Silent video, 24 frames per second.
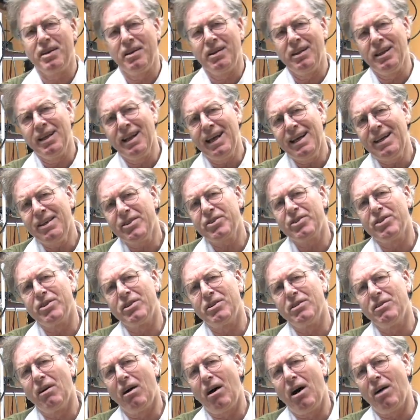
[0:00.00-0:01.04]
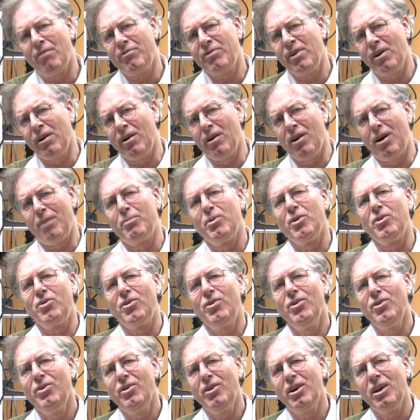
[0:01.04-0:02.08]
The laser offered an
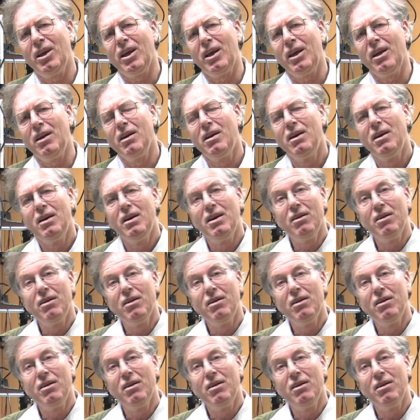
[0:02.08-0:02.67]
opportunity